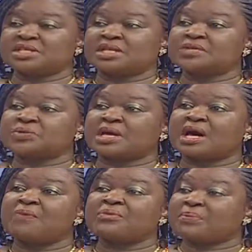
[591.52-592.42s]
journalists, we
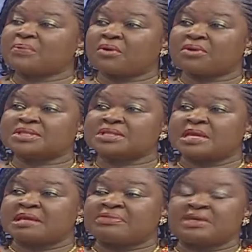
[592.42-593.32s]
can't report
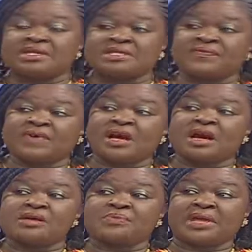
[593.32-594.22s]
that there's a fire
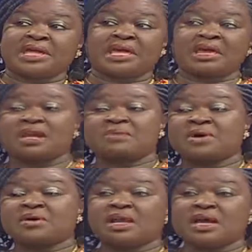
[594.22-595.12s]
outbreak here at
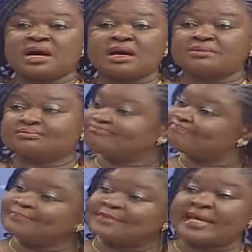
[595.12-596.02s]
Makola,
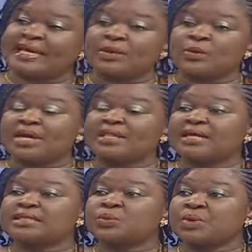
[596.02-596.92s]
anywhere
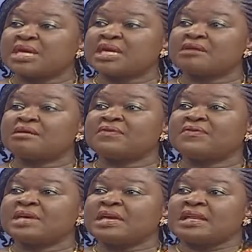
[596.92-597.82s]
that we hear
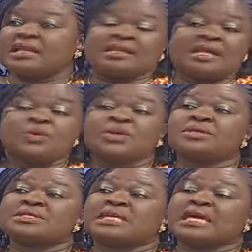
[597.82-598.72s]
of, then we
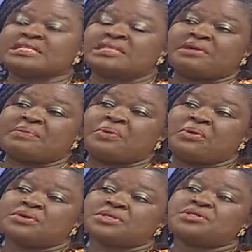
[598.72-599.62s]
don't get the
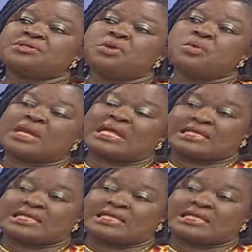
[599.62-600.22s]
report to know what